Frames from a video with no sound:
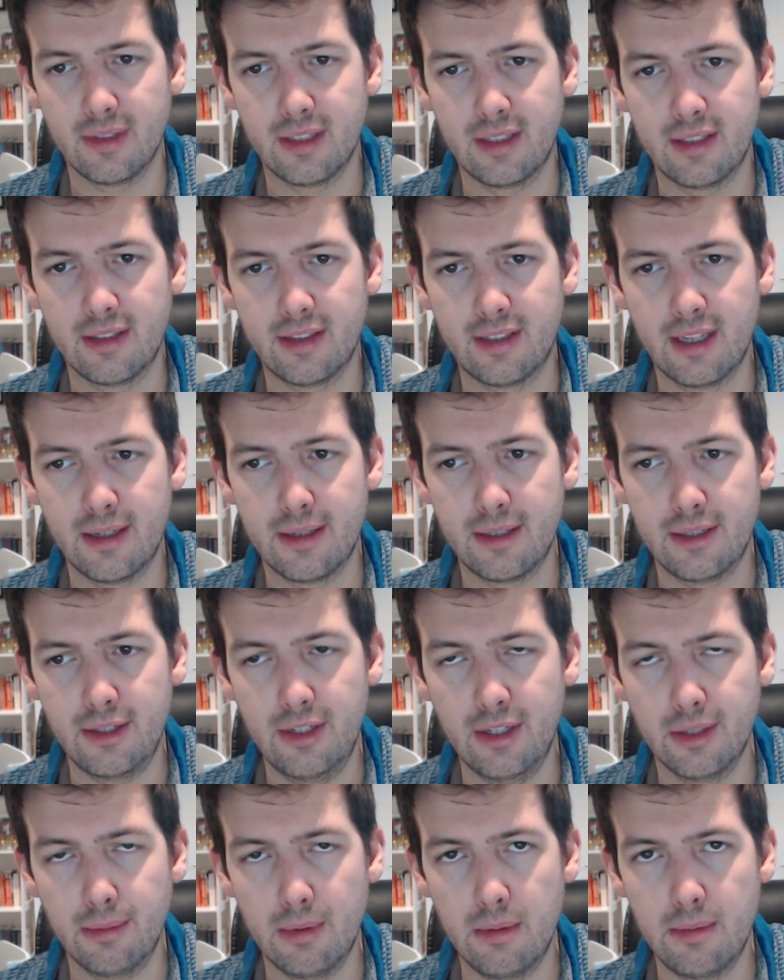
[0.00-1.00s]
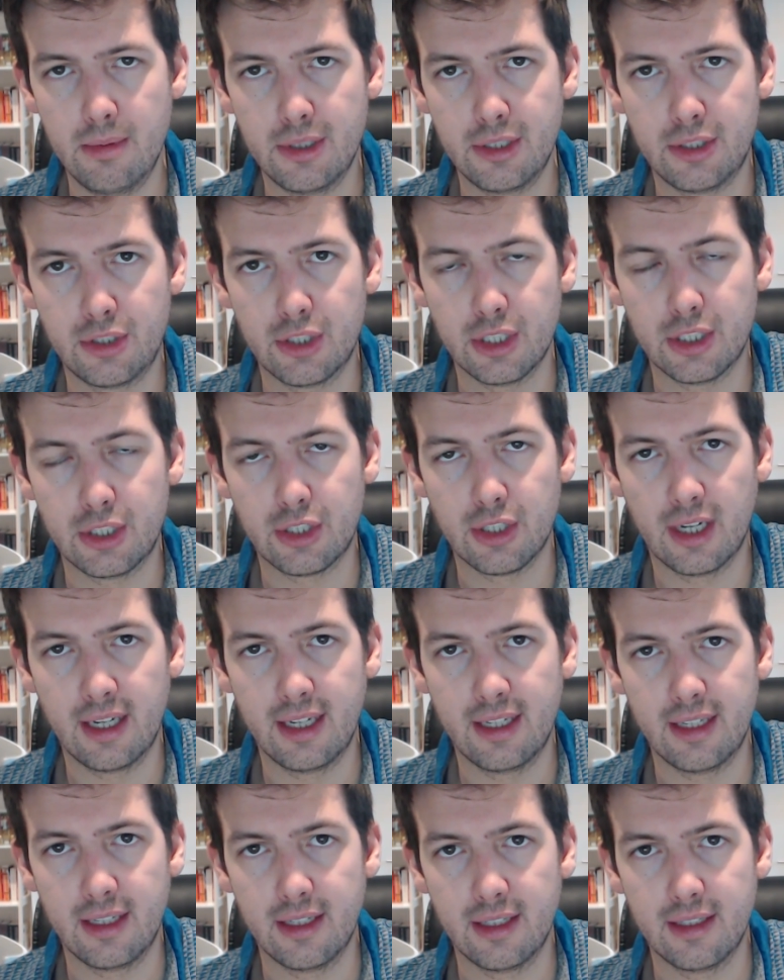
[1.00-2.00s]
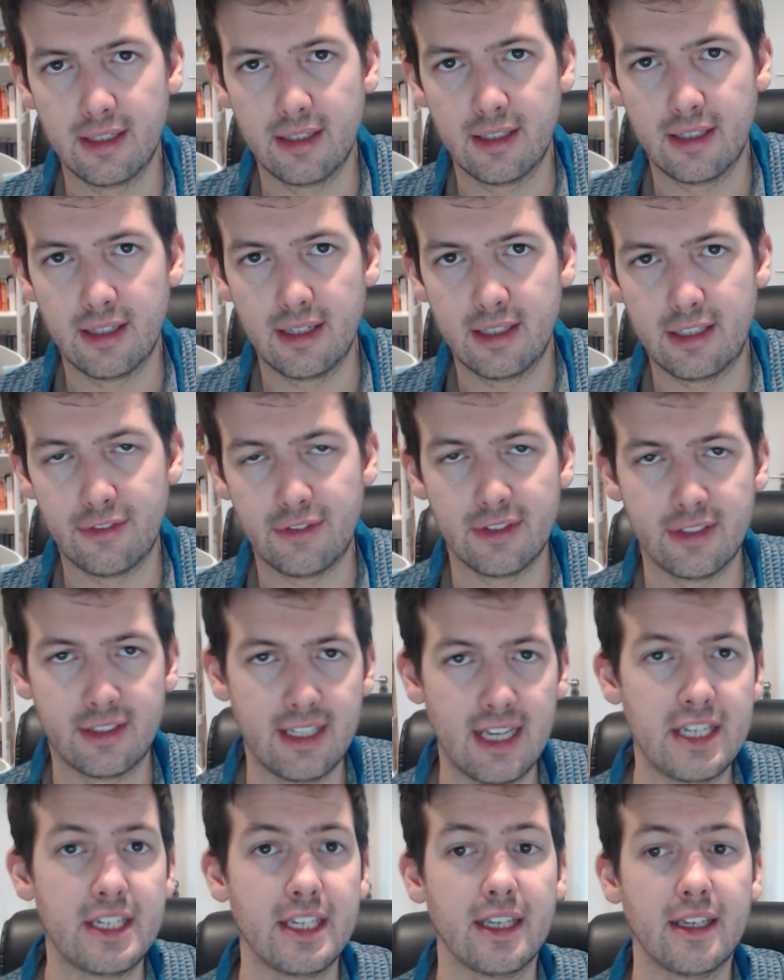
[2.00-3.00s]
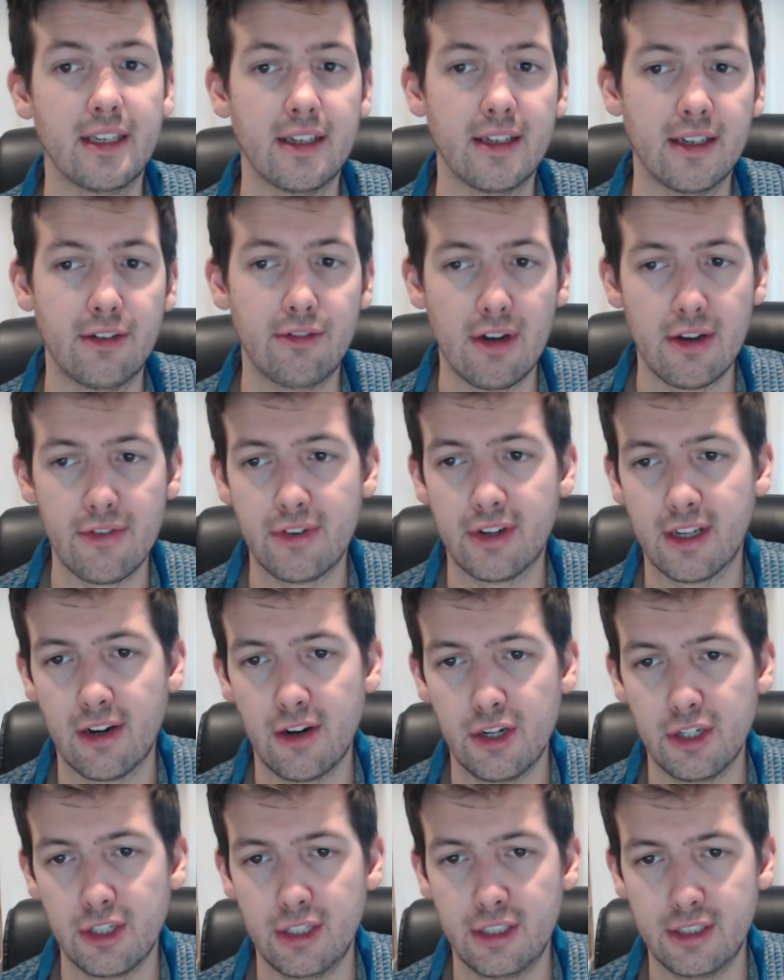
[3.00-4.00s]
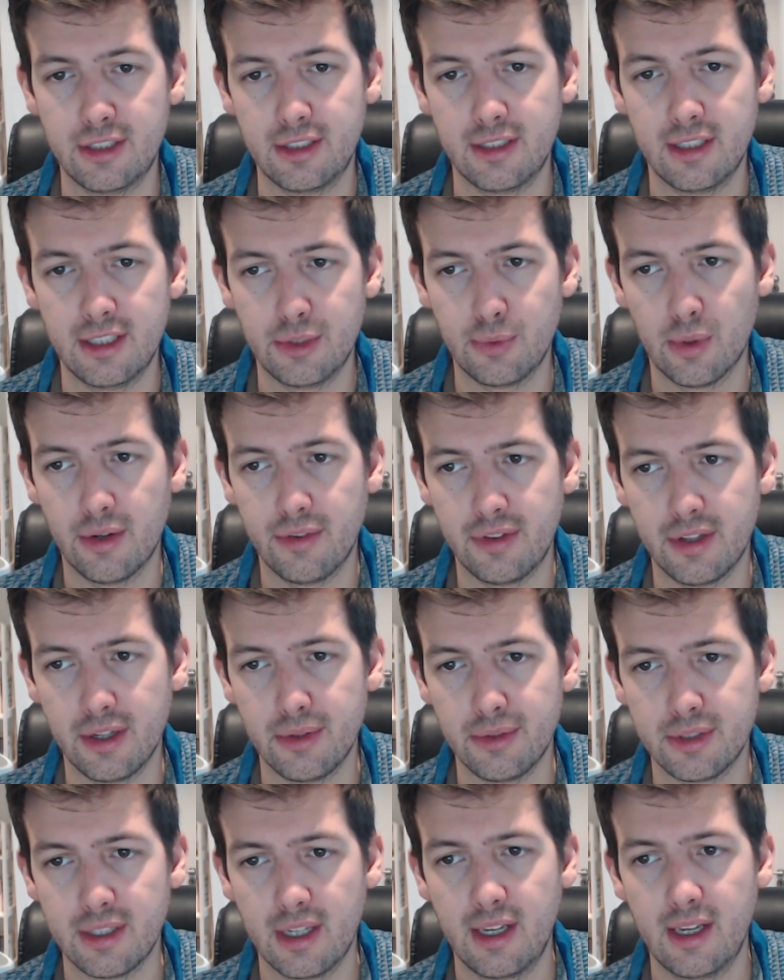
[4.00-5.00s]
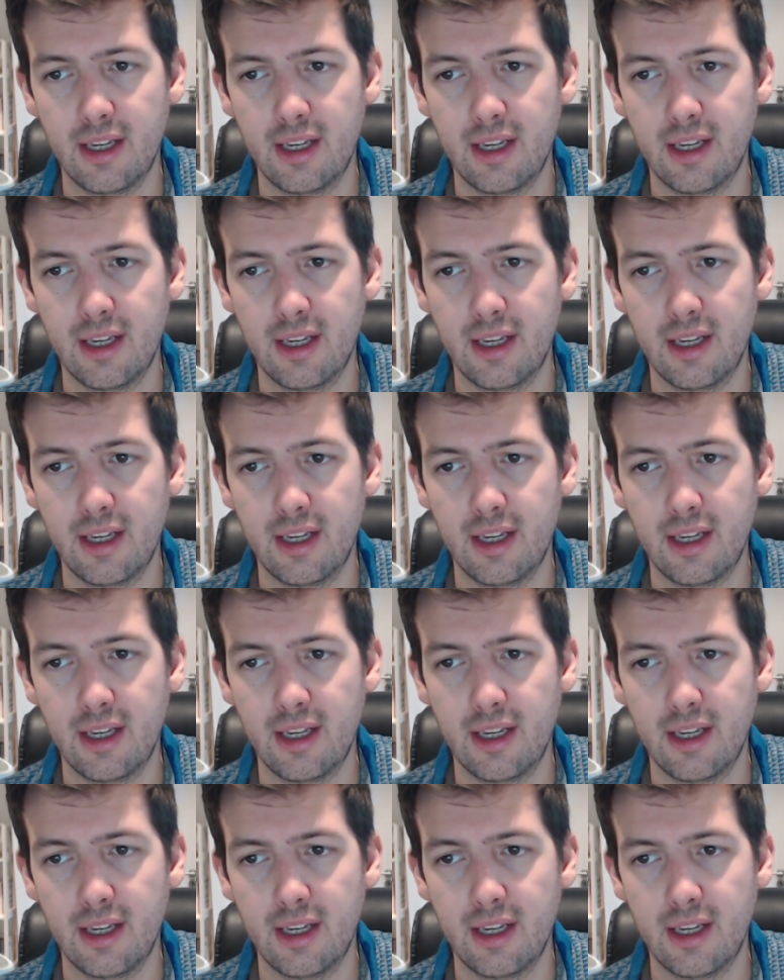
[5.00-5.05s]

maybe you should try a different setting, and Ravnica is one of those.